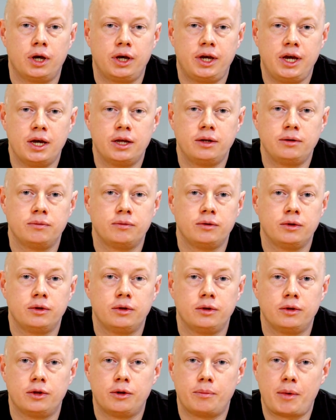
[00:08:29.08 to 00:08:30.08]
Again,
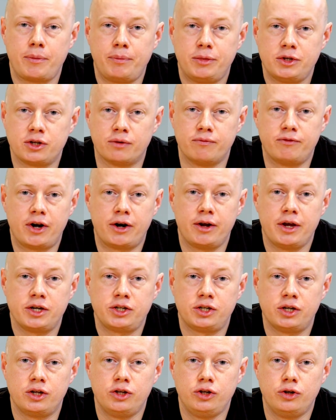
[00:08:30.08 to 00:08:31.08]
there might be some
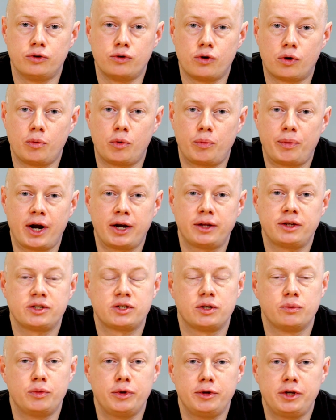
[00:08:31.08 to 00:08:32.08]
variation in your normal
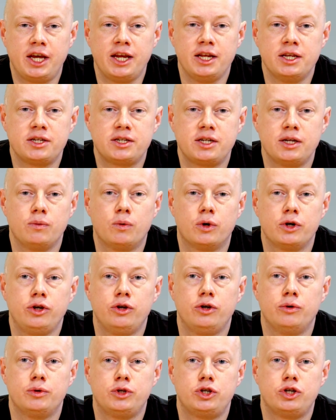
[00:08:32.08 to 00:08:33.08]
practice, and I'll be keen to see what
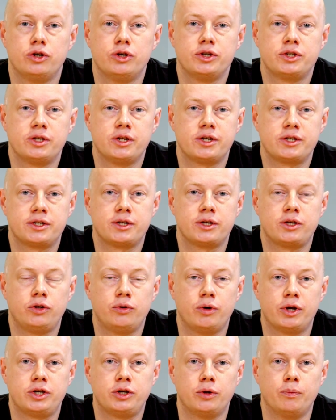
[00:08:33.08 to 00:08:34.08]
you would choose in this
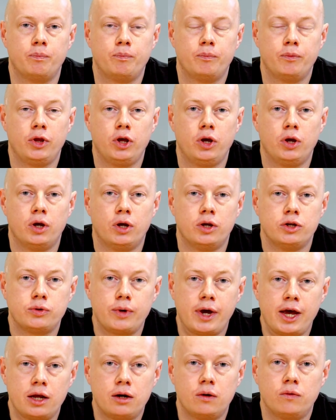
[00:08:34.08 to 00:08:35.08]
situation.
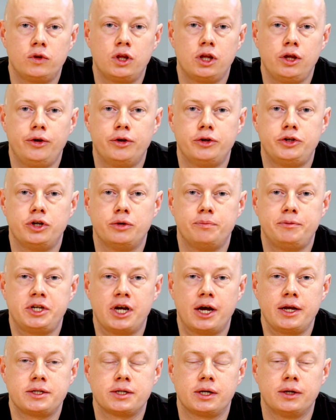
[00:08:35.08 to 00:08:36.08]
So head over to the YouTube
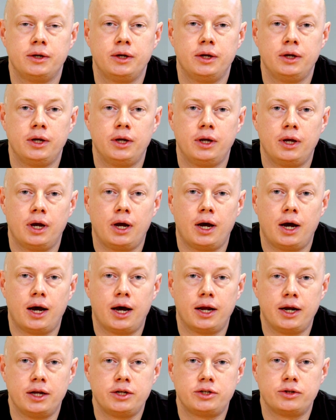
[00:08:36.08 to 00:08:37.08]
chat
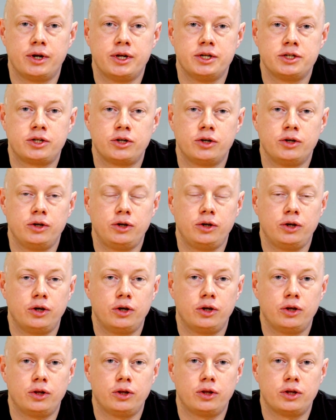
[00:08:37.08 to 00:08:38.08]
and enter into
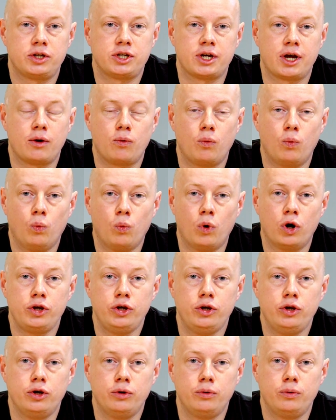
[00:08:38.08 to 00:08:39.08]
the chat
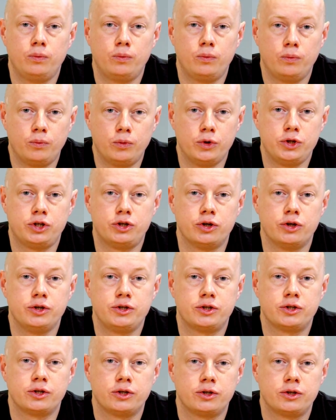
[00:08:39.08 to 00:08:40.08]
what you would
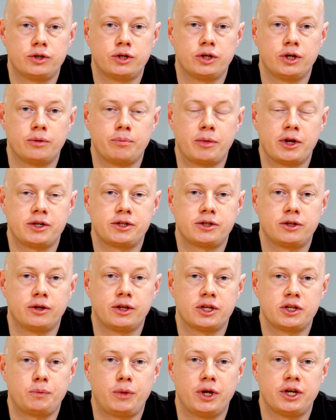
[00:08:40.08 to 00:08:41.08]
choose to administer
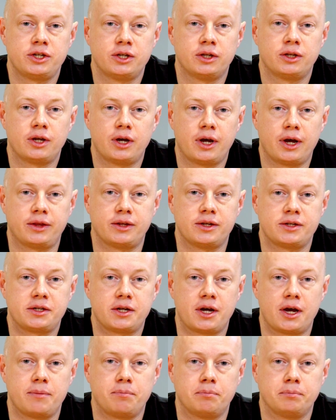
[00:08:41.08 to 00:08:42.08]
this patient at this
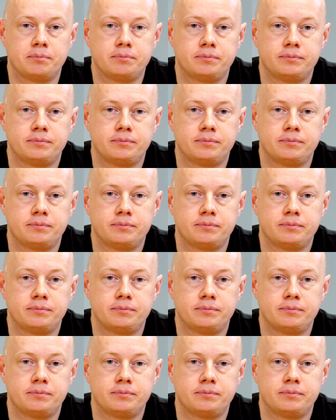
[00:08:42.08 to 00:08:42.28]
time.